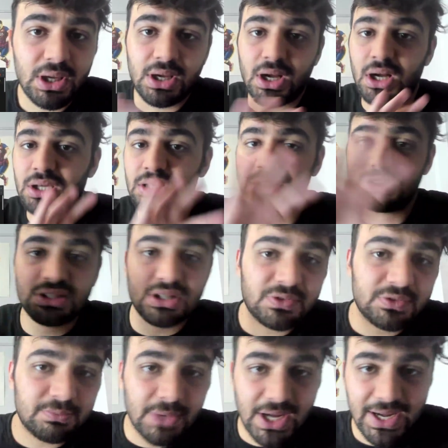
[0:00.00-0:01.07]
other
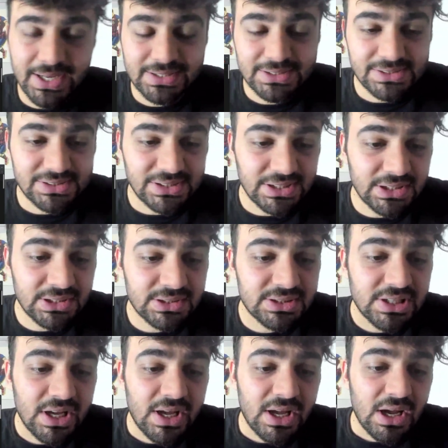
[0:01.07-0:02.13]
stuff behind the scenes.
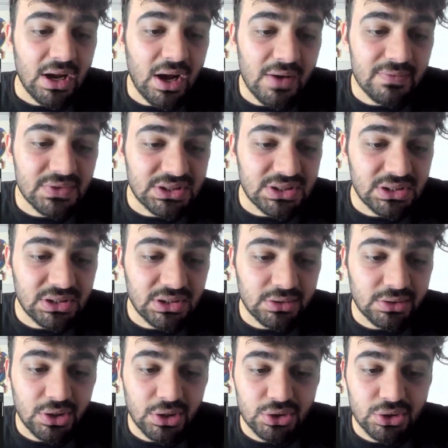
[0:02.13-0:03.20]
Obviously,
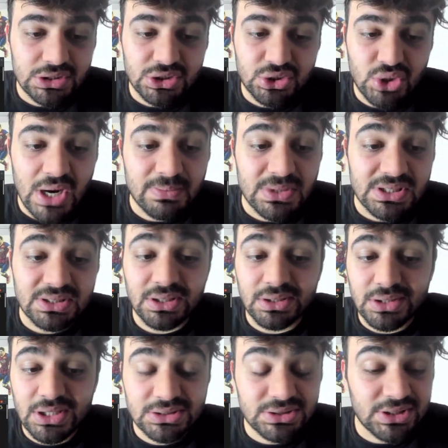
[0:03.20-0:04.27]
Lil Durk just dropped his
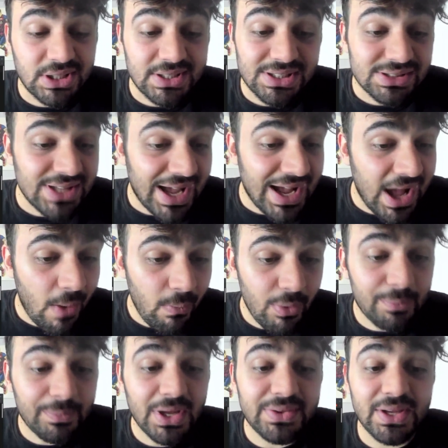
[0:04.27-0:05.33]
deluxe to his
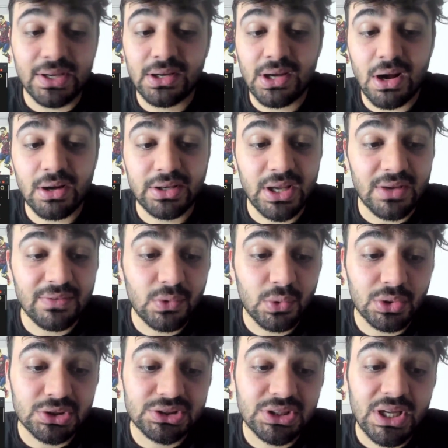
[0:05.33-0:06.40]
album. And then Kanye, of
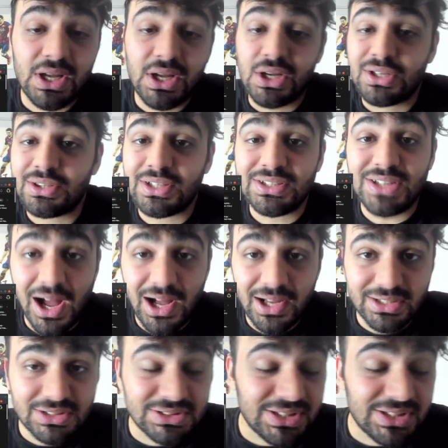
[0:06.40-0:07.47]
course, the
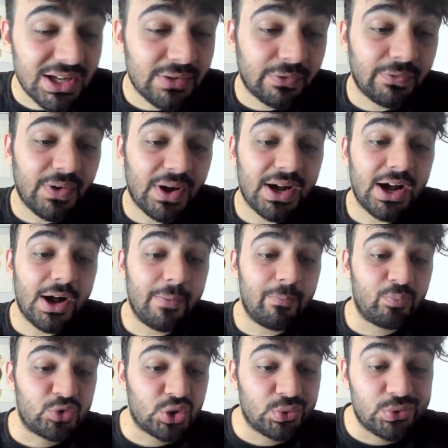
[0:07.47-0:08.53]
Donda stuff.
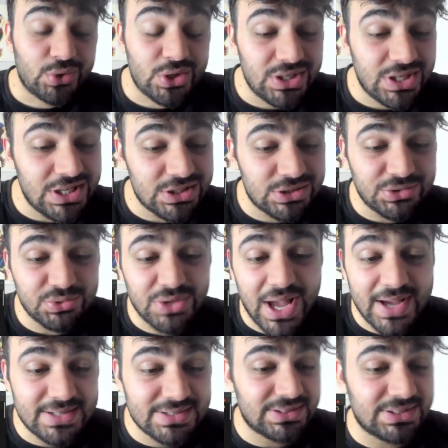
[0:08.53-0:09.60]
So these two
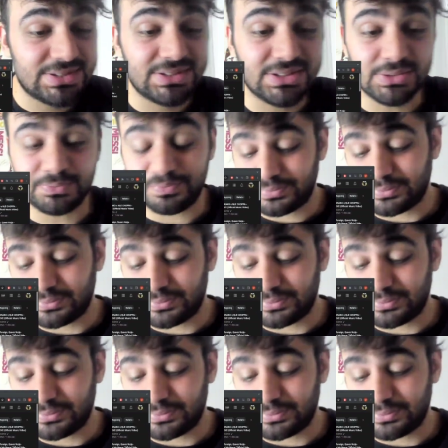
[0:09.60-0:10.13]
guys, listen,